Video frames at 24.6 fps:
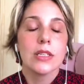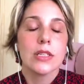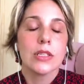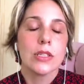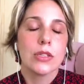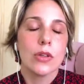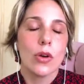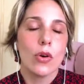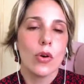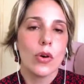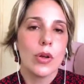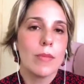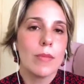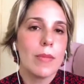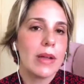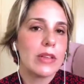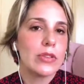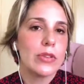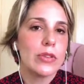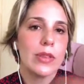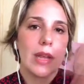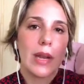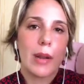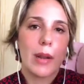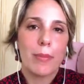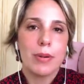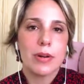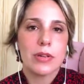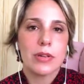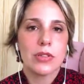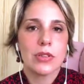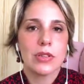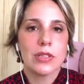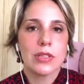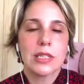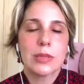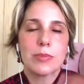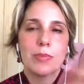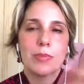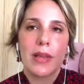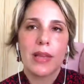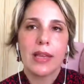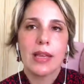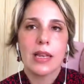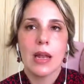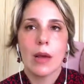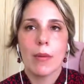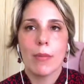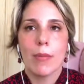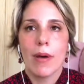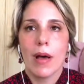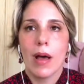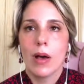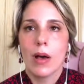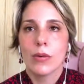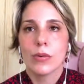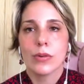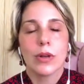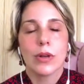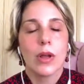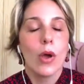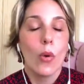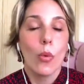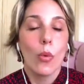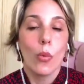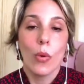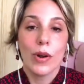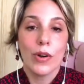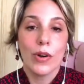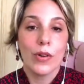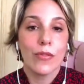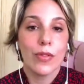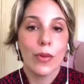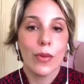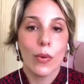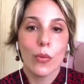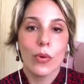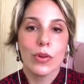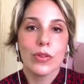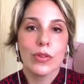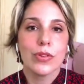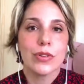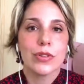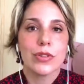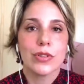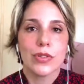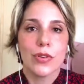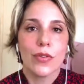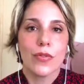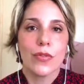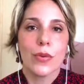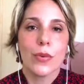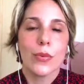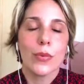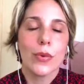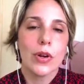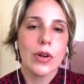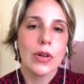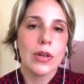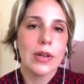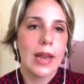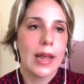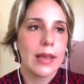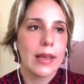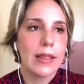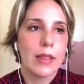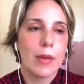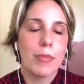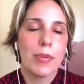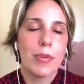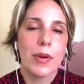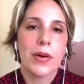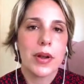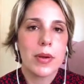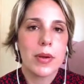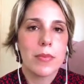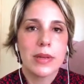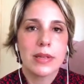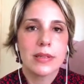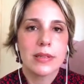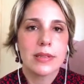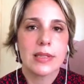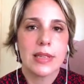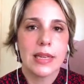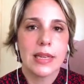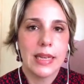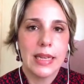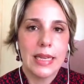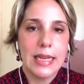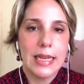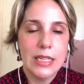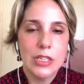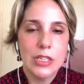So imagine that a person is speaking about one of the wonders of the world, like the pyramids in